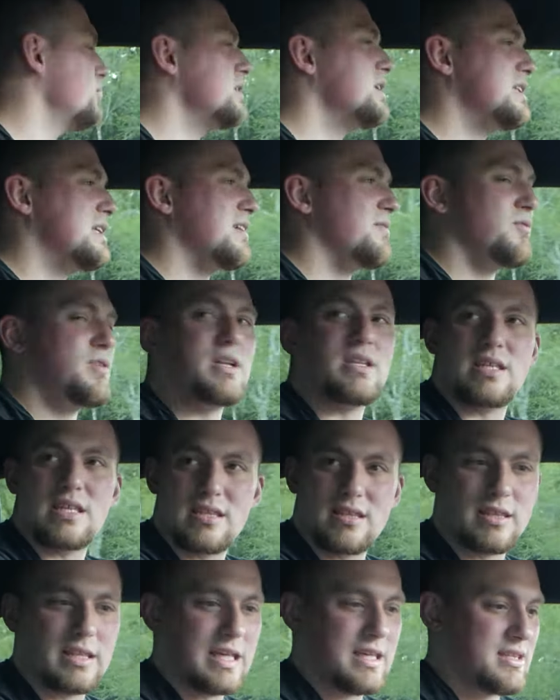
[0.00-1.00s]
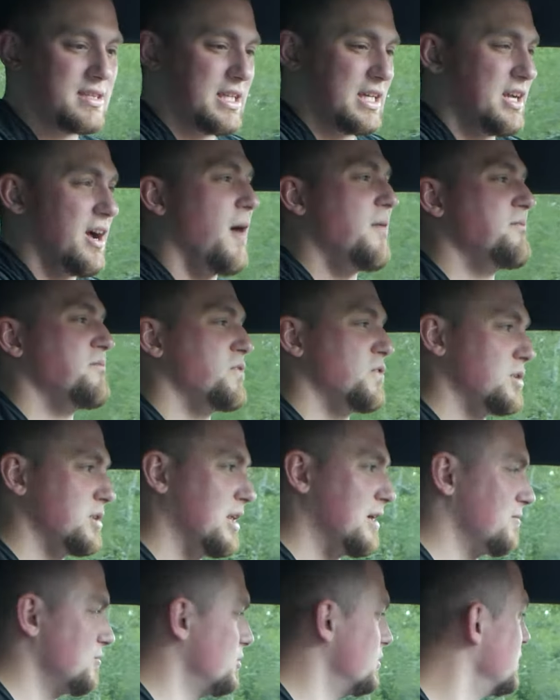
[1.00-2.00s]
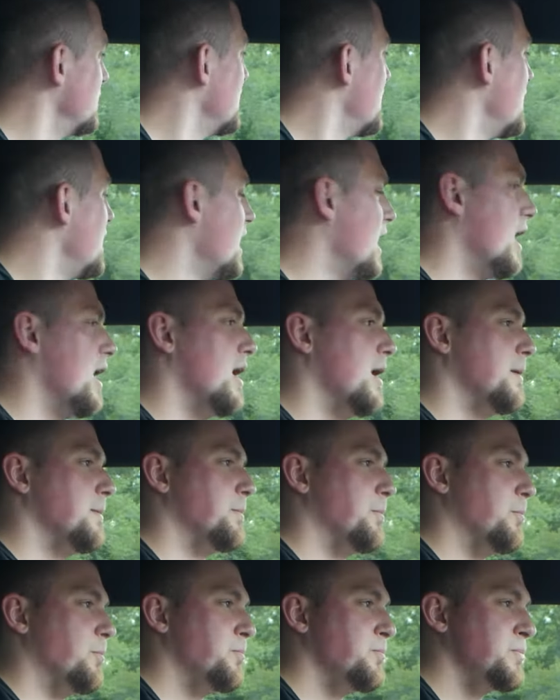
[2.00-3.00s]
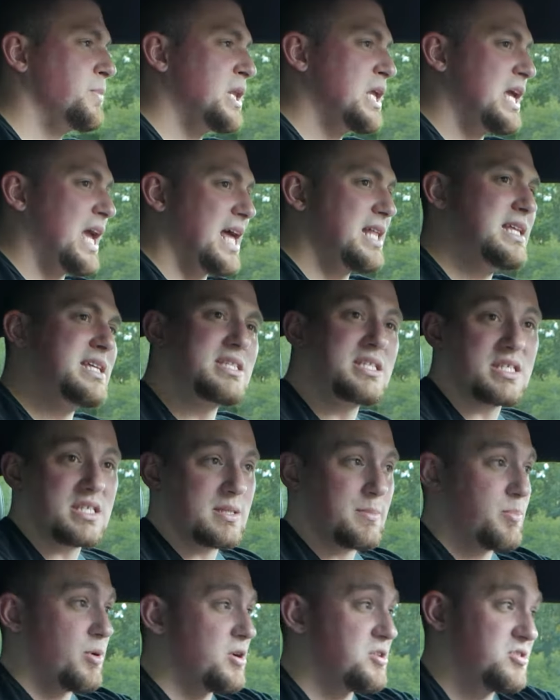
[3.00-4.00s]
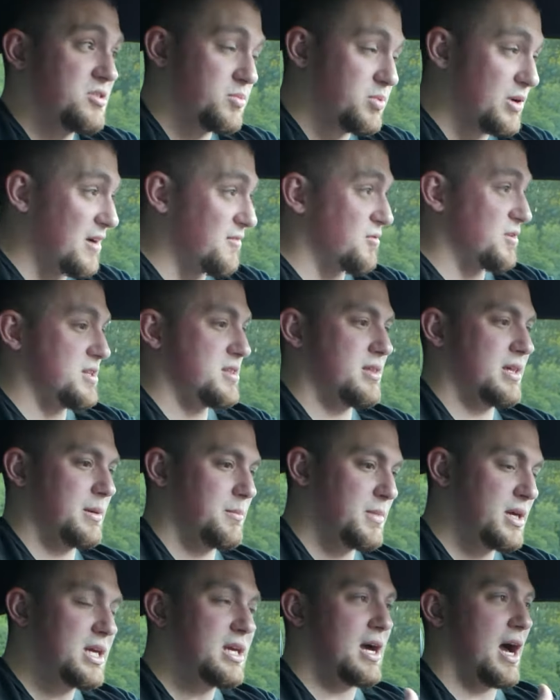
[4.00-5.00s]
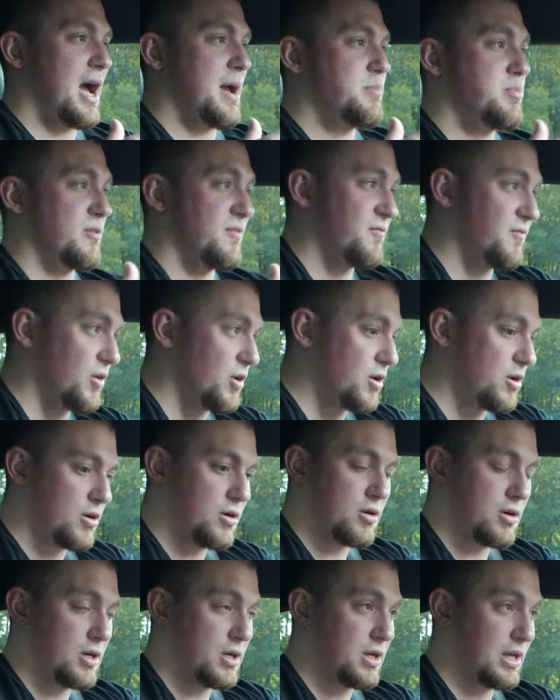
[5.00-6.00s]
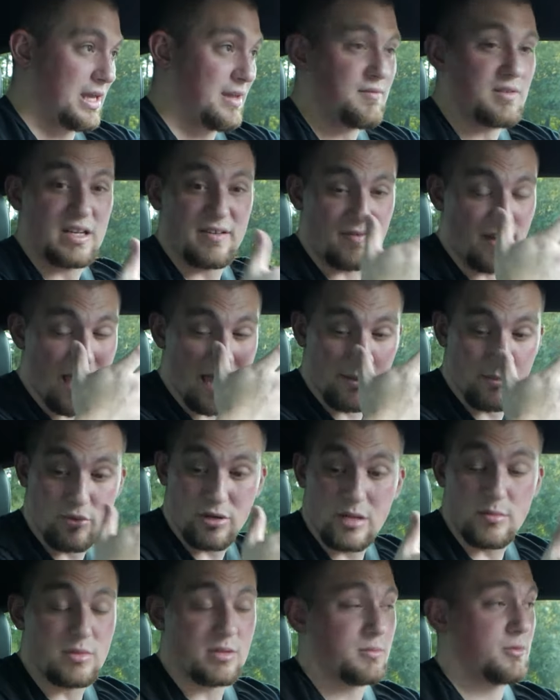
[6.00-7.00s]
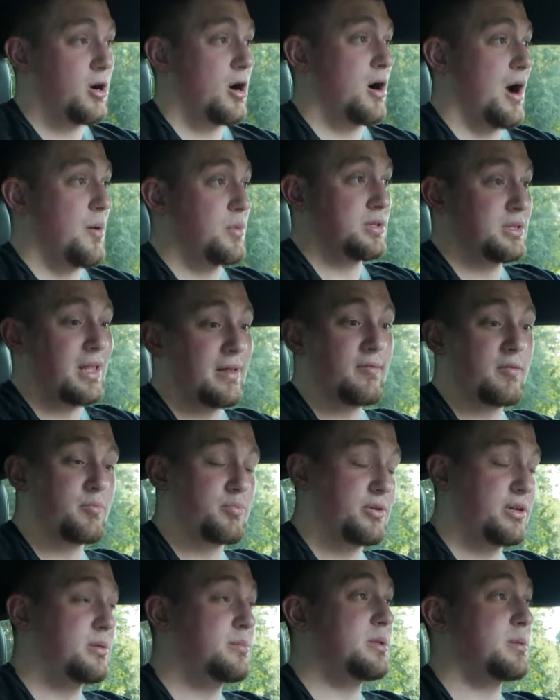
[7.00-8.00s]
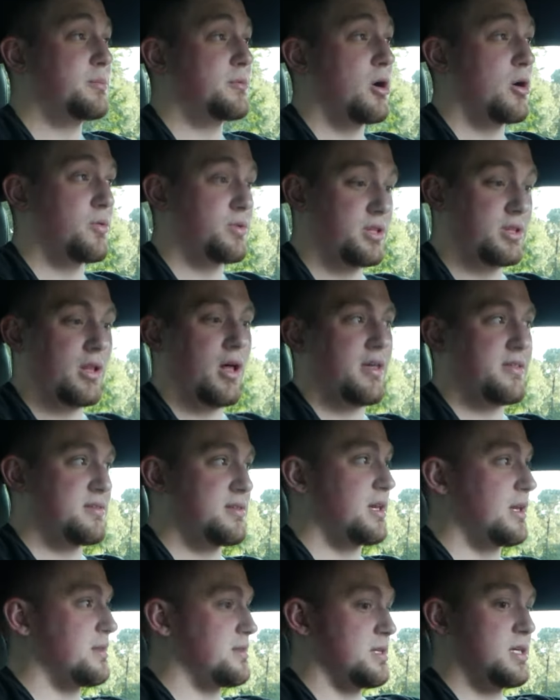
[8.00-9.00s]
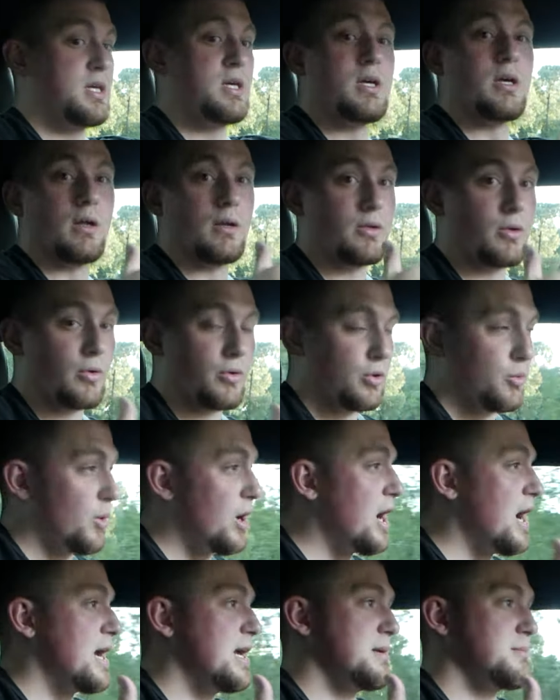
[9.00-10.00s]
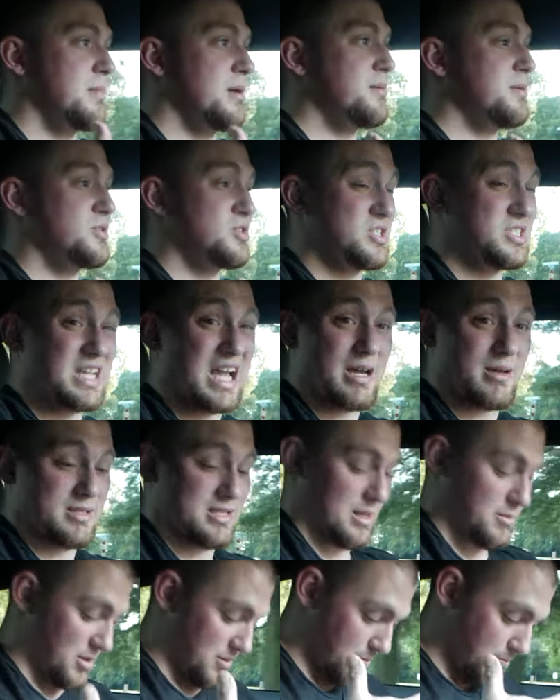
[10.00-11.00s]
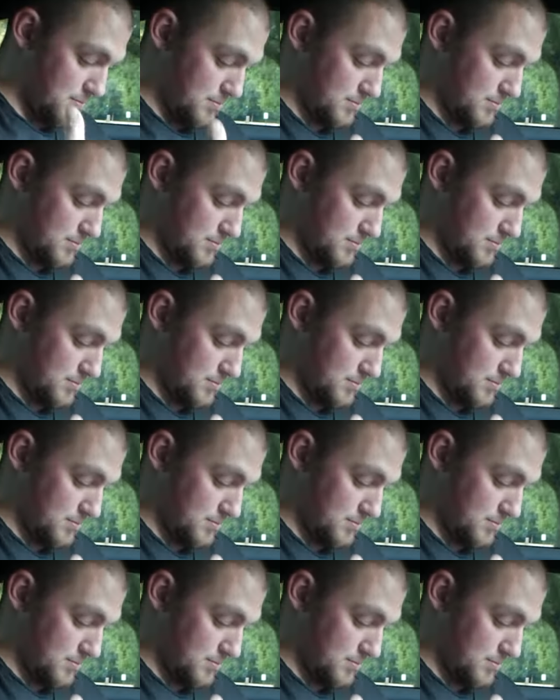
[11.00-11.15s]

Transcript: only difference is the comfort level. And this is a personal preference thing. Me, I prefer, even if I had a premium car, I would love a premium car with cloth seats. Don't know why. Maybe it's just kind of, I'm a